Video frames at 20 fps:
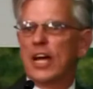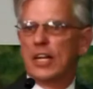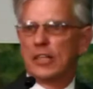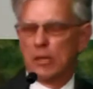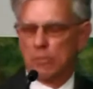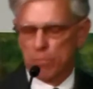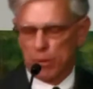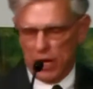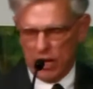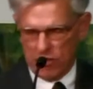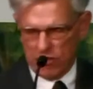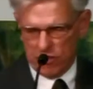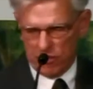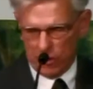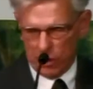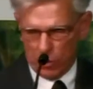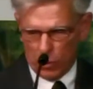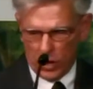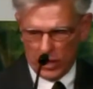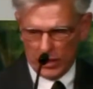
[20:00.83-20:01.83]
the place of
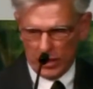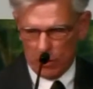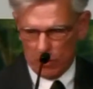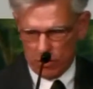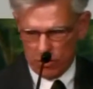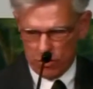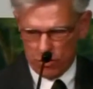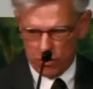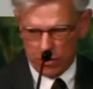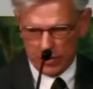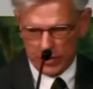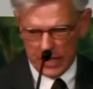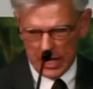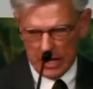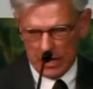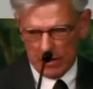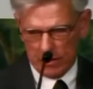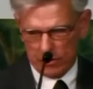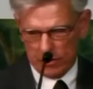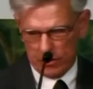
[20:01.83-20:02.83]
the one that was driven
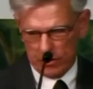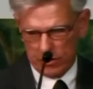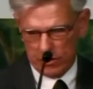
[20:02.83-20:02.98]
out.